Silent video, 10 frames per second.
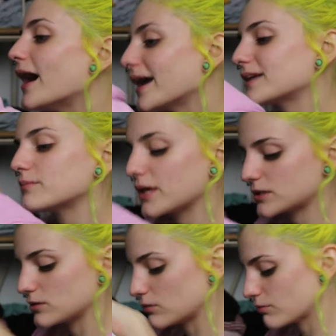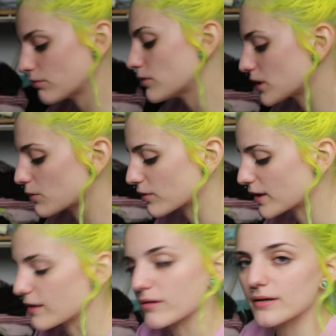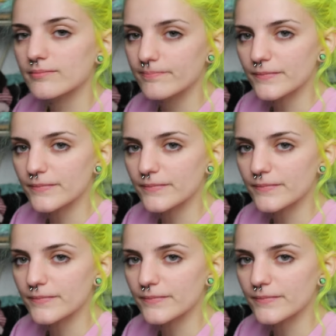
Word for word: I can make do really with anything.